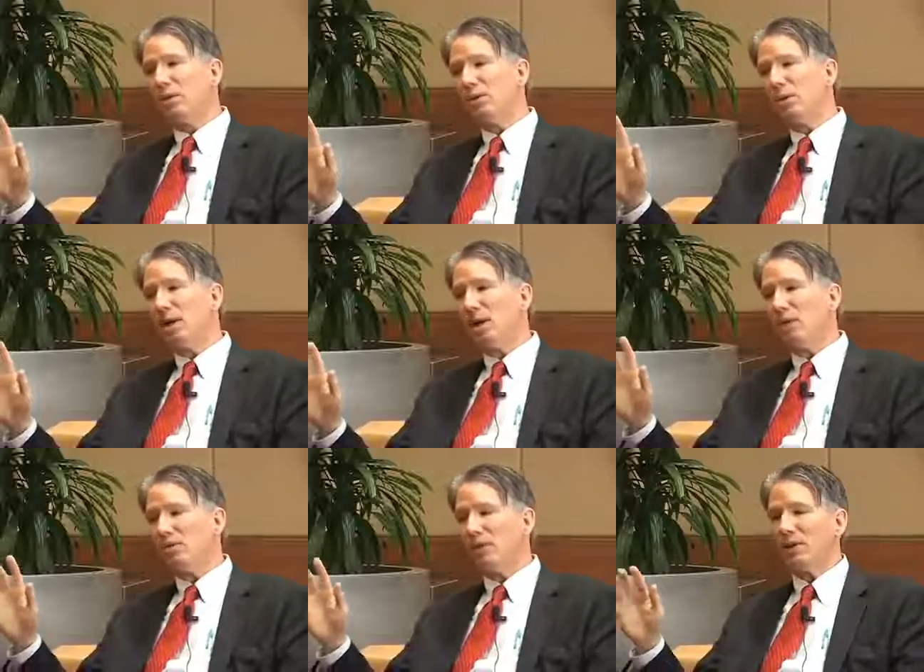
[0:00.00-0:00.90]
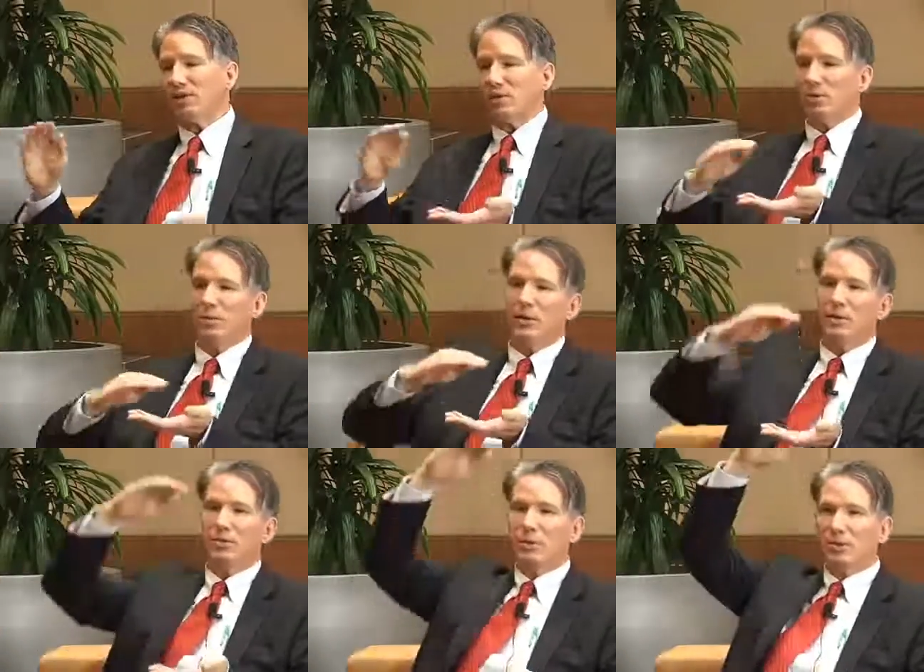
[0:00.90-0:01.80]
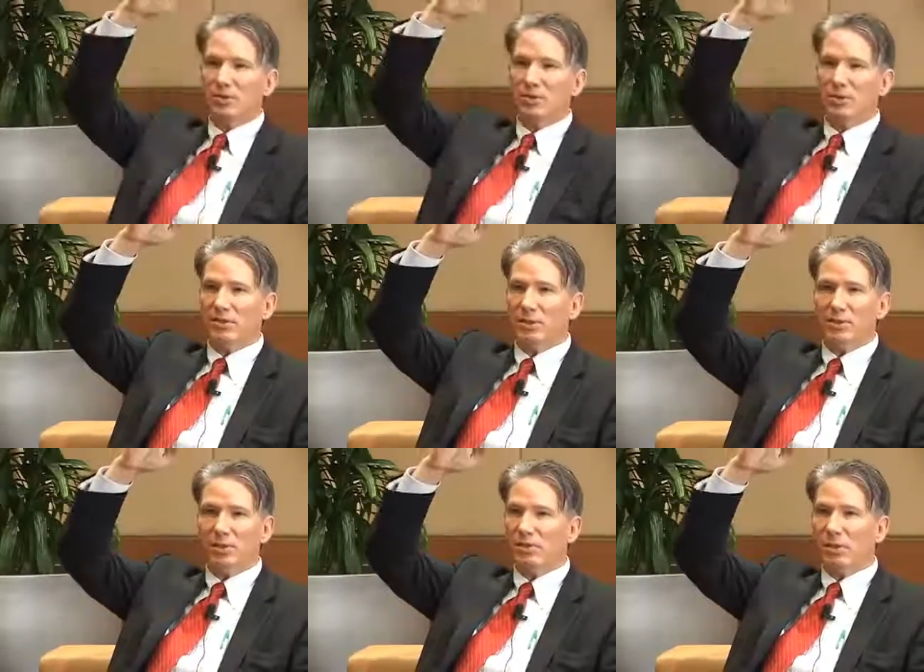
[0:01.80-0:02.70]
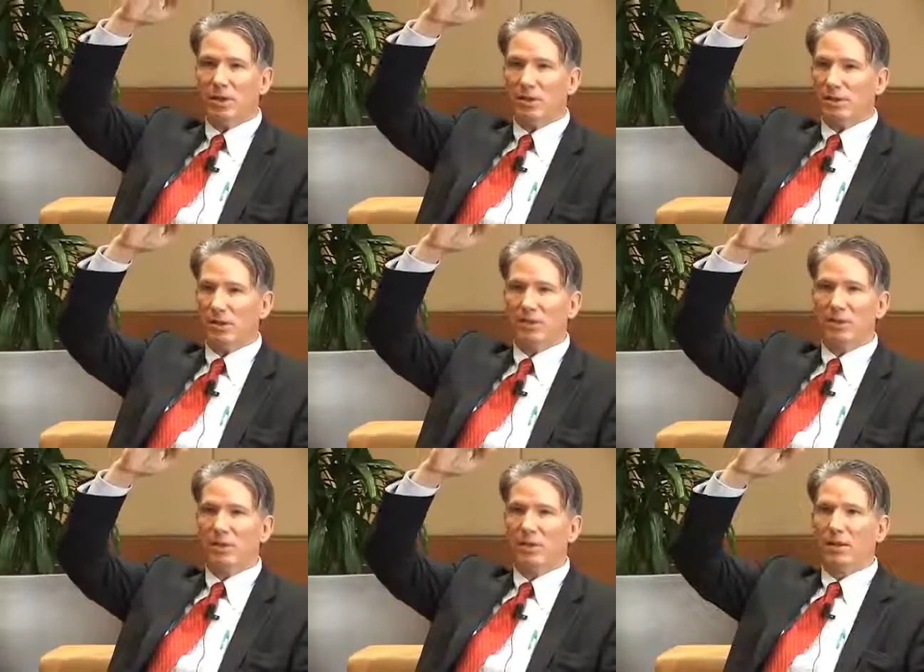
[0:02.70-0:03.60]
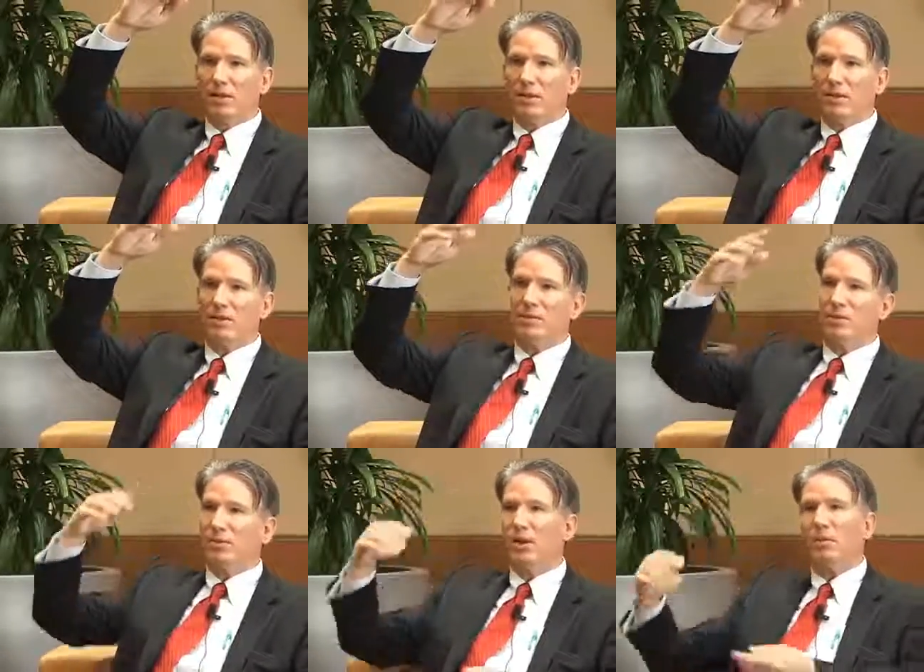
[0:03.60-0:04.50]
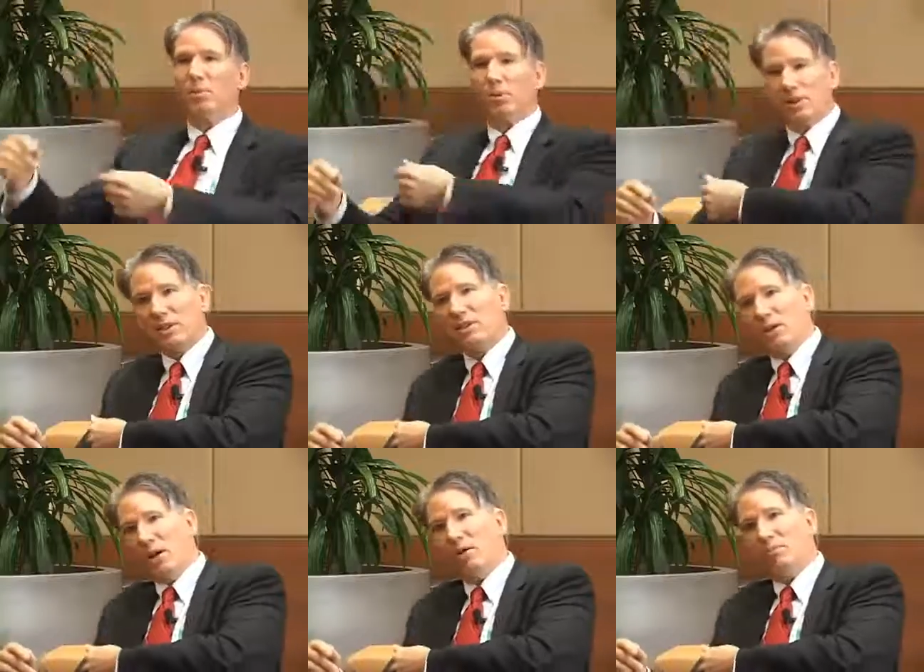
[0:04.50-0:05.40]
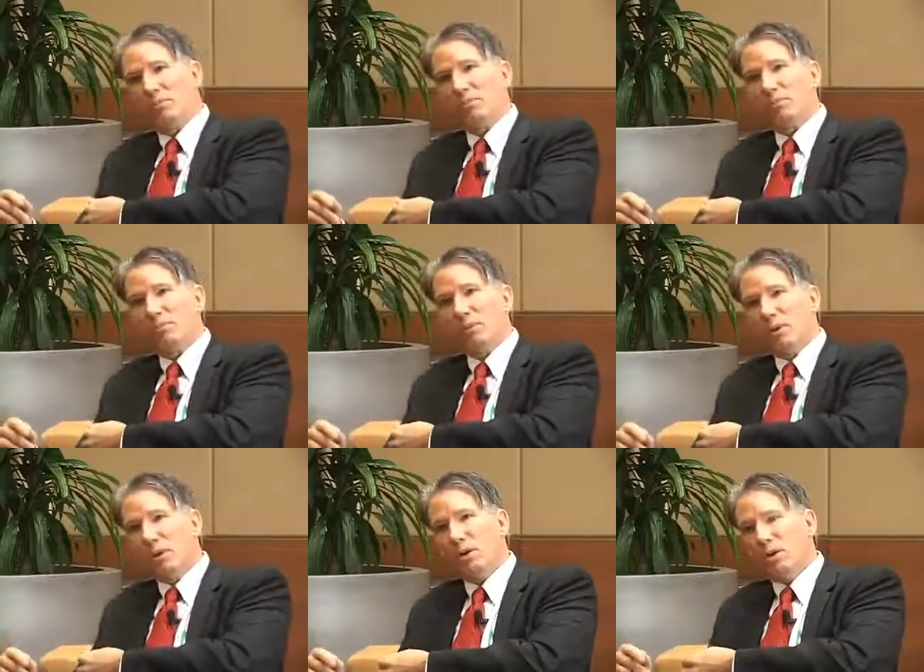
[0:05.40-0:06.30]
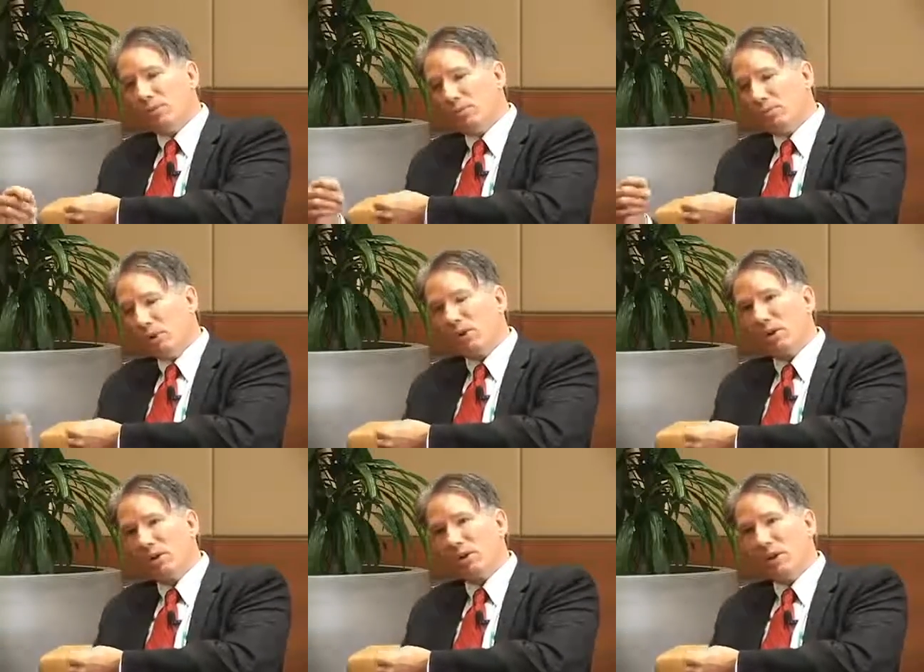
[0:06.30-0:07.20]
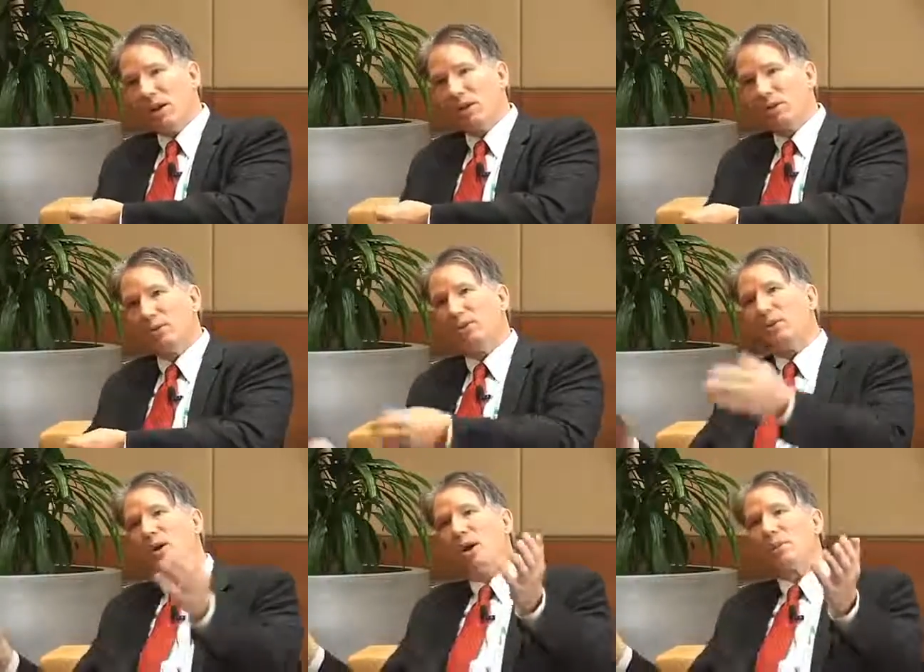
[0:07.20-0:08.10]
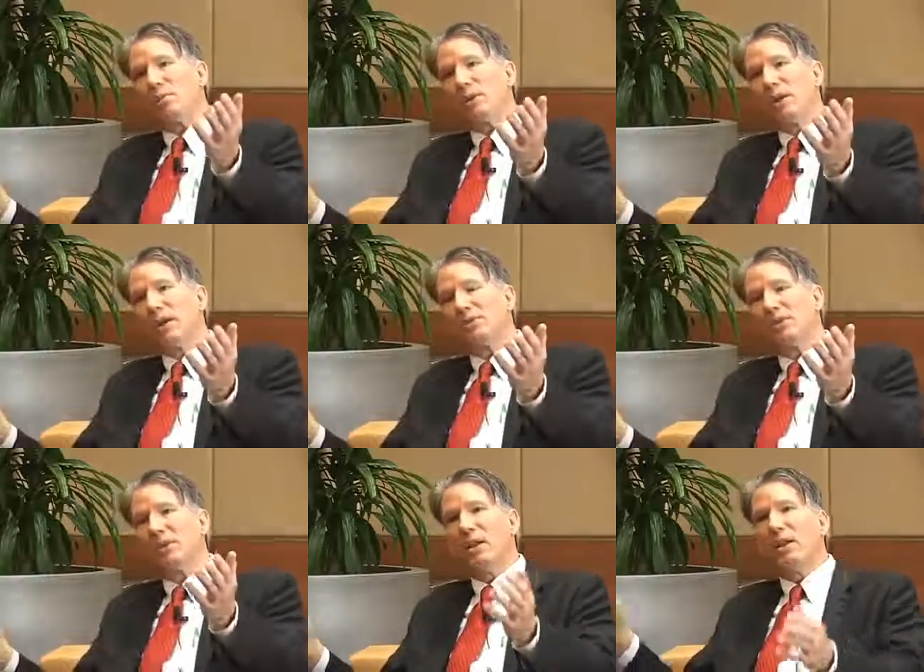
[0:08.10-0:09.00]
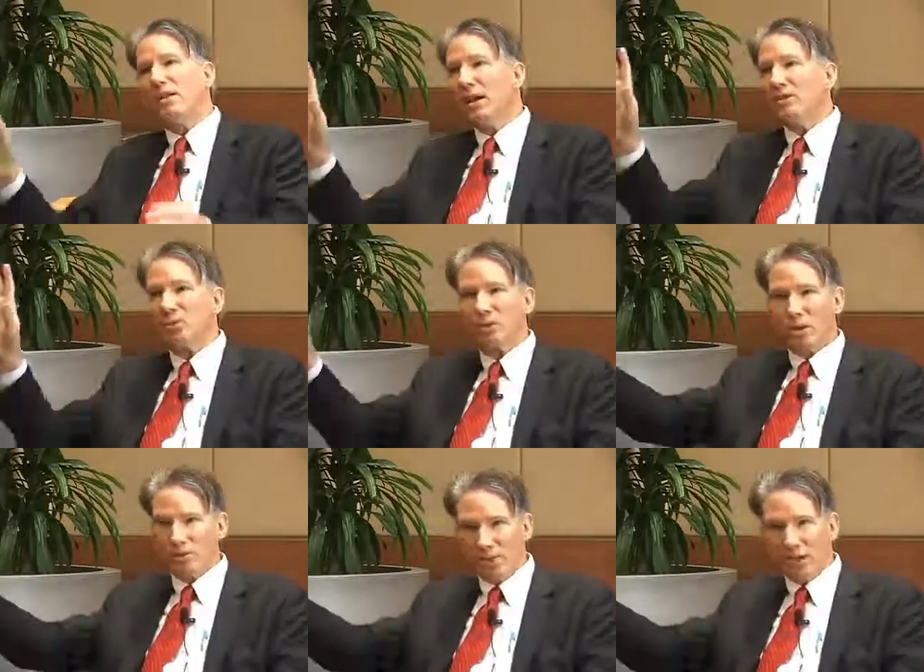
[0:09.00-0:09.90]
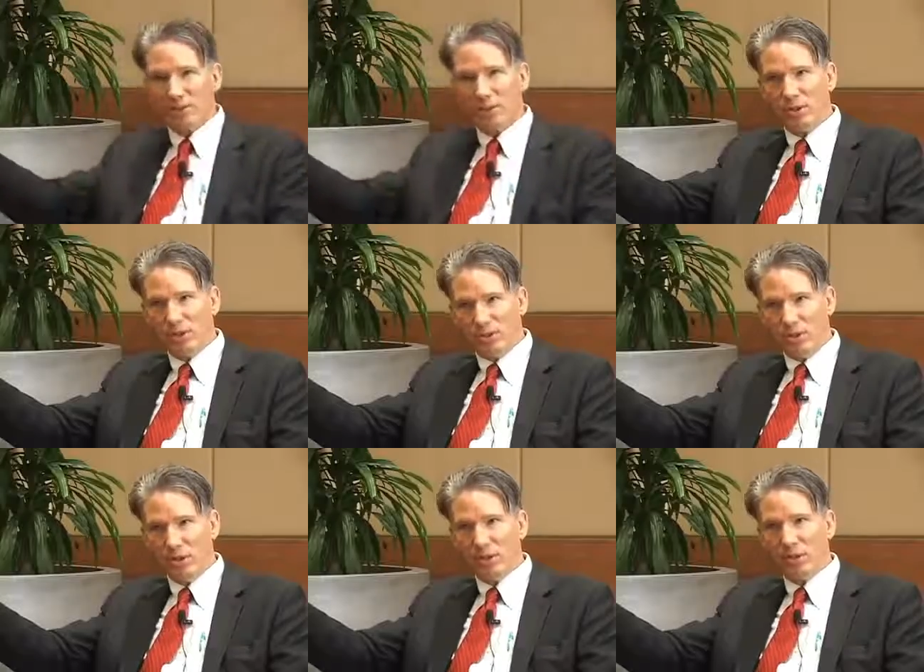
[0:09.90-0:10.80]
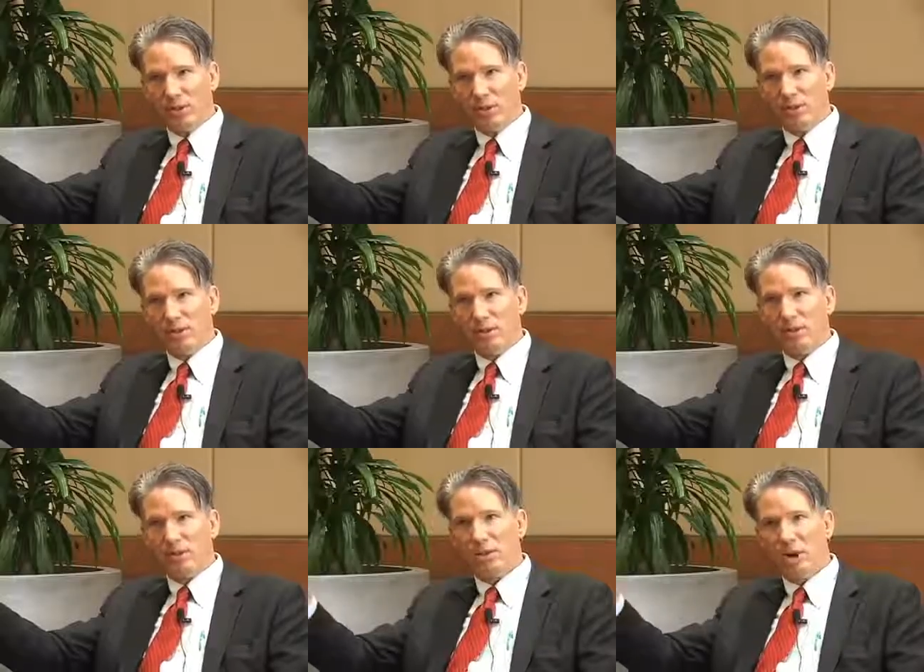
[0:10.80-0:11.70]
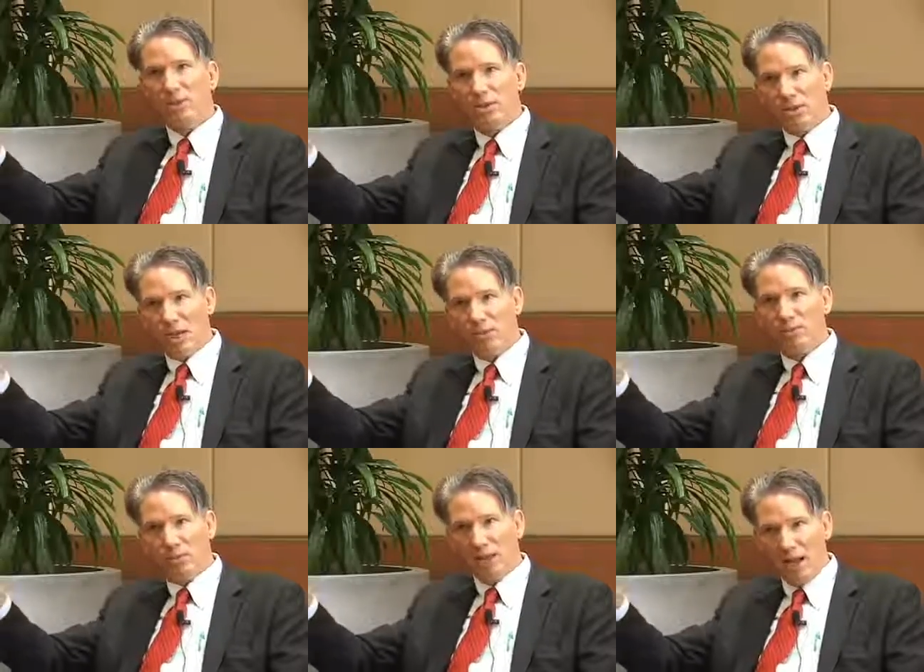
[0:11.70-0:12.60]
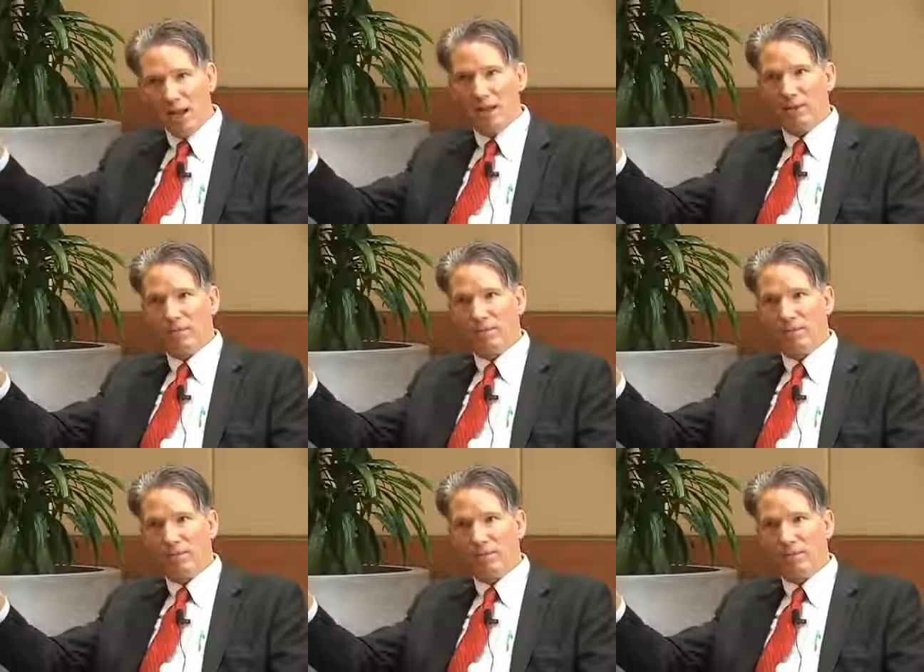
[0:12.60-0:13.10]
You cannot fix a nutrient deficiency disease with a drug. Now listen, if you got a bullet in your arm, or if you've broken your leg or in your automobile accident, that's what those guys are good for. Go to them for that.